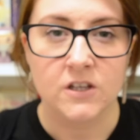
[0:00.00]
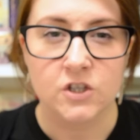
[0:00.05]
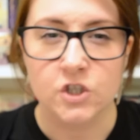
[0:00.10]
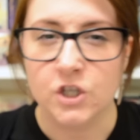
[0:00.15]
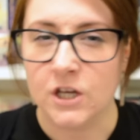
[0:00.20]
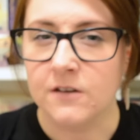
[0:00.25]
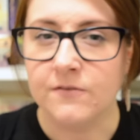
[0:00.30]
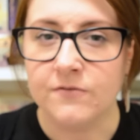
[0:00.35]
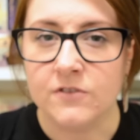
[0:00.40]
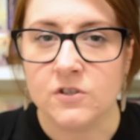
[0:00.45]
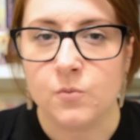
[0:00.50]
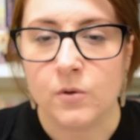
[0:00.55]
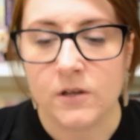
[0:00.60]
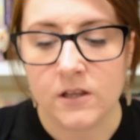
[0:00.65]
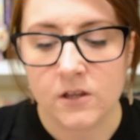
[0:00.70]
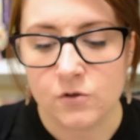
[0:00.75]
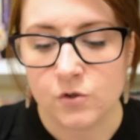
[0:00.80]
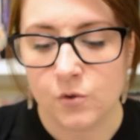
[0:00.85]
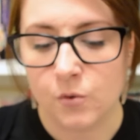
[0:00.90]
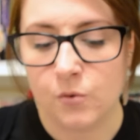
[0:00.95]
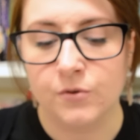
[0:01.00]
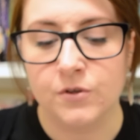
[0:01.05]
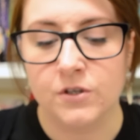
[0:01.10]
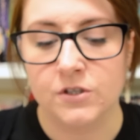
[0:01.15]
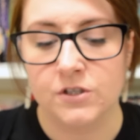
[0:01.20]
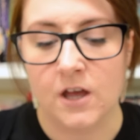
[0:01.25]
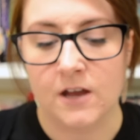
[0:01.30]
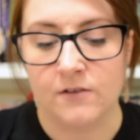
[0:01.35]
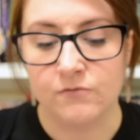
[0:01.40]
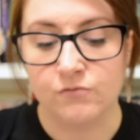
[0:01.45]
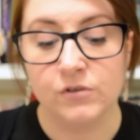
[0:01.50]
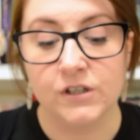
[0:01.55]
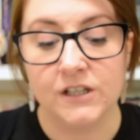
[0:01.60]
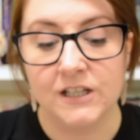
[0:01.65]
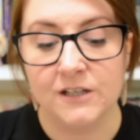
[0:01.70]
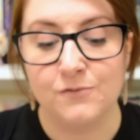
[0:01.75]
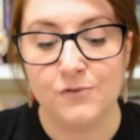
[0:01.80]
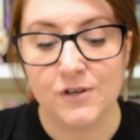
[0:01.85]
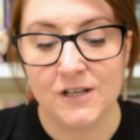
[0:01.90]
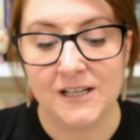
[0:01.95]
Jennifer's one of those authors that I
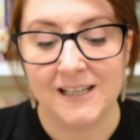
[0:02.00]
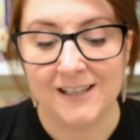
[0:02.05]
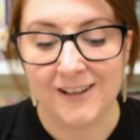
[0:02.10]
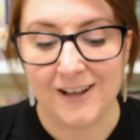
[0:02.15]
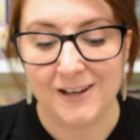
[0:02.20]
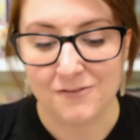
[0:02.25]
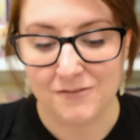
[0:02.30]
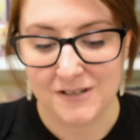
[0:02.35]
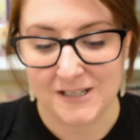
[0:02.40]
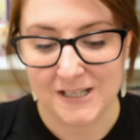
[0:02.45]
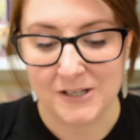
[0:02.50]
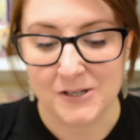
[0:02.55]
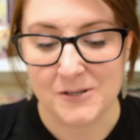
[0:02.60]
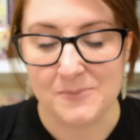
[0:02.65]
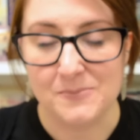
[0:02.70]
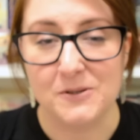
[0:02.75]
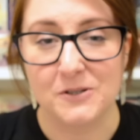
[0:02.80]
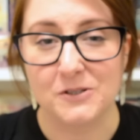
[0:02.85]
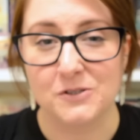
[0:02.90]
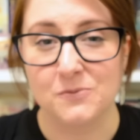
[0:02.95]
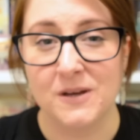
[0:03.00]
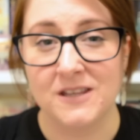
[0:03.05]
really, really like reading her books,